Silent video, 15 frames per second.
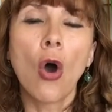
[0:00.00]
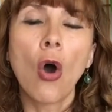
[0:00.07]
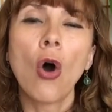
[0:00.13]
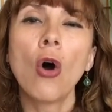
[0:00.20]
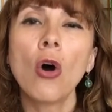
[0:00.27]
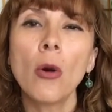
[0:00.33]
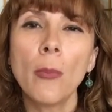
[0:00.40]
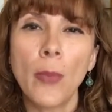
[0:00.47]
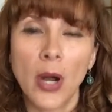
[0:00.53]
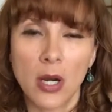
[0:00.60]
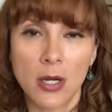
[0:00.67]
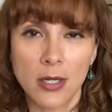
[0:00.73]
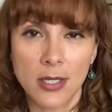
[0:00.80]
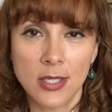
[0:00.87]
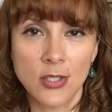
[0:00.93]
all
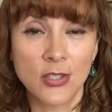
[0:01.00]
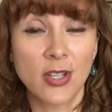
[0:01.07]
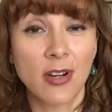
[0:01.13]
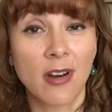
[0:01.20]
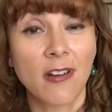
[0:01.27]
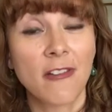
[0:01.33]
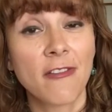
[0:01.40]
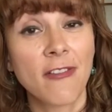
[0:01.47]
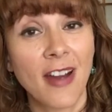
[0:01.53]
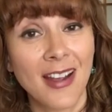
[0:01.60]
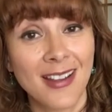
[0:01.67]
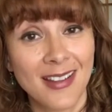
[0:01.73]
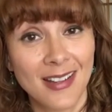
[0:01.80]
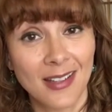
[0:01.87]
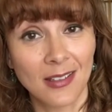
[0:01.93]
parties that are
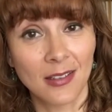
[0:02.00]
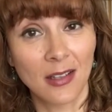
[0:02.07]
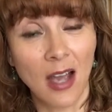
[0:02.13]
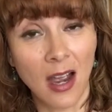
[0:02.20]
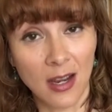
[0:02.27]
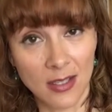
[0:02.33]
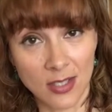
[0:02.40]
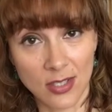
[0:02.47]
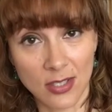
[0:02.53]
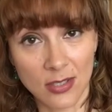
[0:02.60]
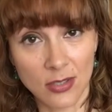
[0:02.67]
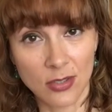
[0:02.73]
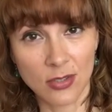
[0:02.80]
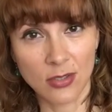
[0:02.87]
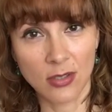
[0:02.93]
fighting
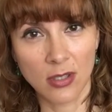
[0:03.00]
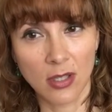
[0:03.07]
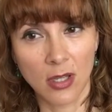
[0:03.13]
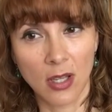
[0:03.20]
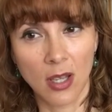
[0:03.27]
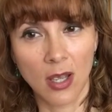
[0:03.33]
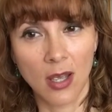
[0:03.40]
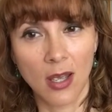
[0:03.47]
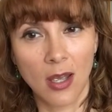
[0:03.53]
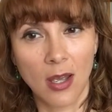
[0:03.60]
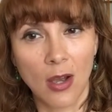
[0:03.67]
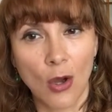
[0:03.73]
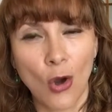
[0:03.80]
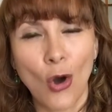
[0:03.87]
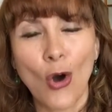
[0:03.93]
ISIS
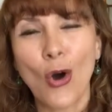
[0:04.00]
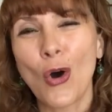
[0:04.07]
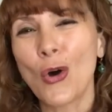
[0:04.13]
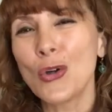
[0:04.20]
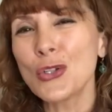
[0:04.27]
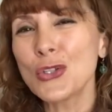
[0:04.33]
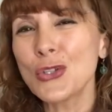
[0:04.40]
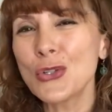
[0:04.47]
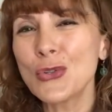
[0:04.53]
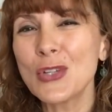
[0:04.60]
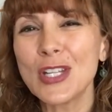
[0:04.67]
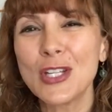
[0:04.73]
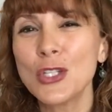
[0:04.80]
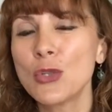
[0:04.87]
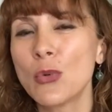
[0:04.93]
also
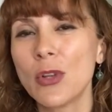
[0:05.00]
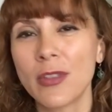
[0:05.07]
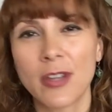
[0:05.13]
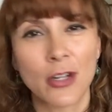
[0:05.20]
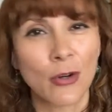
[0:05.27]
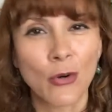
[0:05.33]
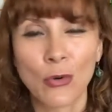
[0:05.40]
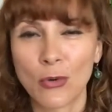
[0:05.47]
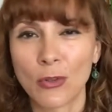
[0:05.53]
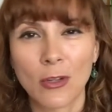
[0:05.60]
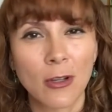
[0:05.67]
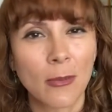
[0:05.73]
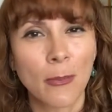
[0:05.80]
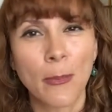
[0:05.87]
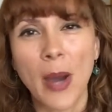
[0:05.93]
each want their
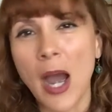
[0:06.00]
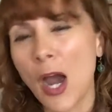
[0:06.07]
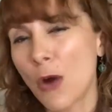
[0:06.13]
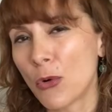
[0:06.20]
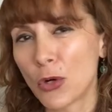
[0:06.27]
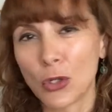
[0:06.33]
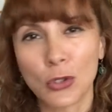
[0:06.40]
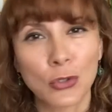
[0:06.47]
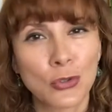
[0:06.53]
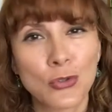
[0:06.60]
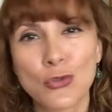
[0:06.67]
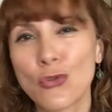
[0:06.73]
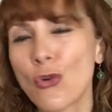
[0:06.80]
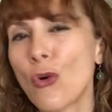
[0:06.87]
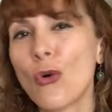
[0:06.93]
own power,
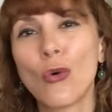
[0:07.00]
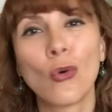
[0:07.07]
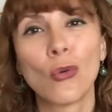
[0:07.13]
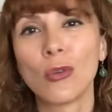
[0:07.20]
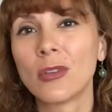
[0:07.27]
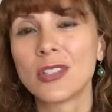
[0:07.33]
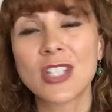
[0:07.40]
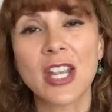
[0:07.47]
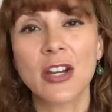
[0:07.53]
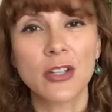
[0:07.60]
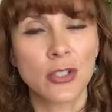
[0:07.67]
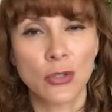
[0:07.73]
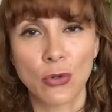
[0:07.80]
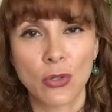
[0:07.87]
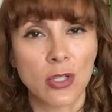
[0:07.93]
control,
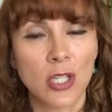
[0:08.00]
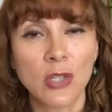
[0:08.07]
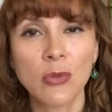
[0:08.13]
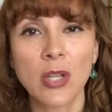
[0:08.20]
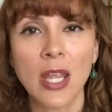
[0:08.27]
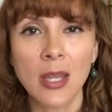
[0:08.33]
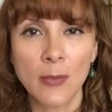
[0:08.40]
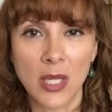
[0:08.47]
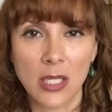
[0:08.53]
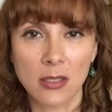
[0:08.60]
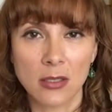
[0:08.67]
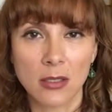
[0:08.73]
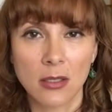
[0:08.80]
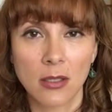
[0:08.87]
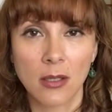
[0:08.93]
territory, you name
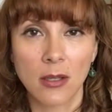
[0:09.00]
it.